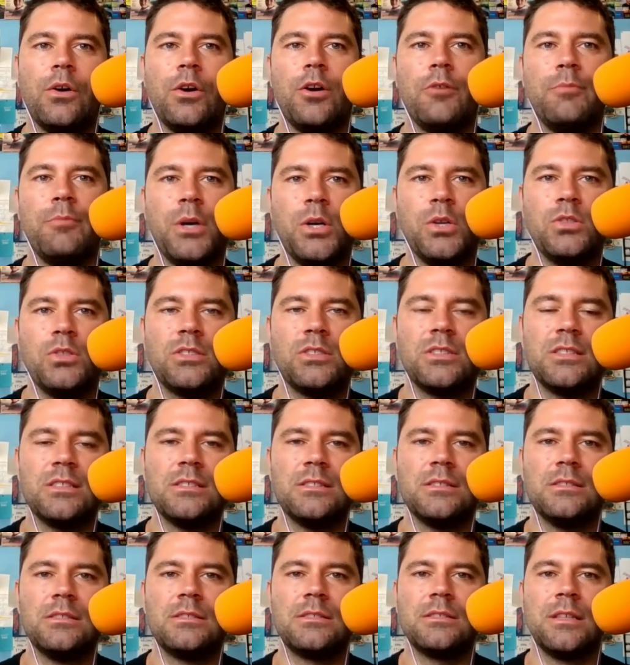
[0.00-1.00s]

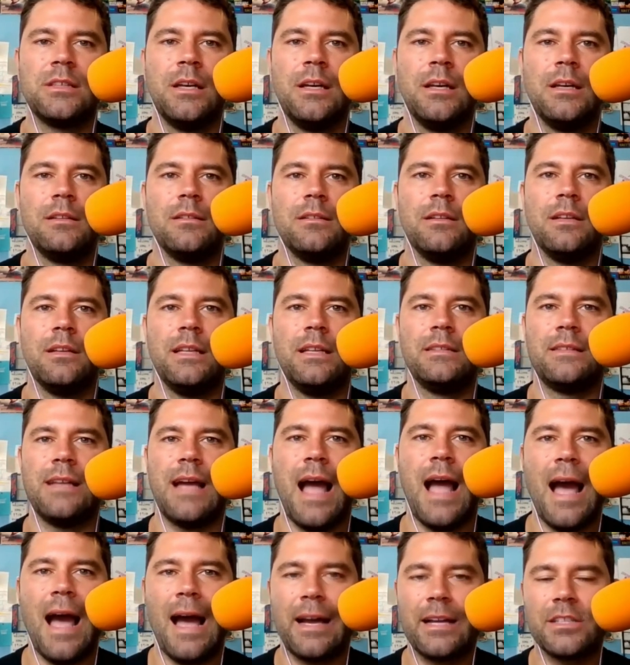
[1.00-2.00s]
emotions lead
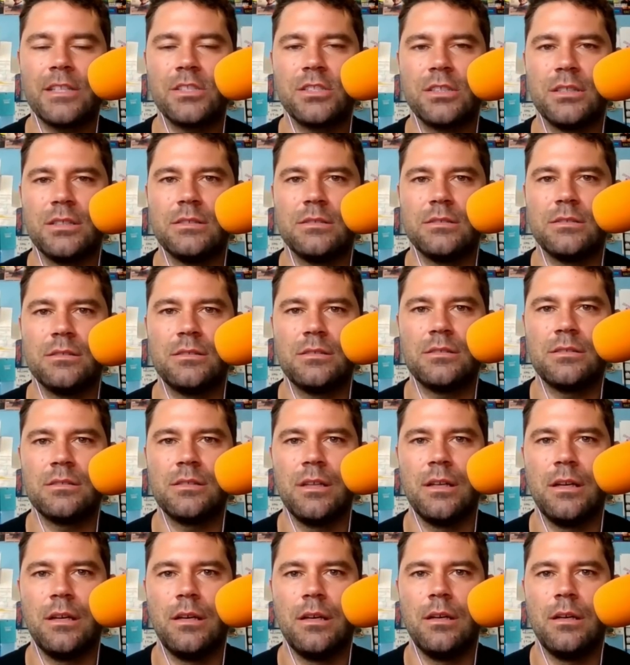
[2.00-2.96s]
to actions,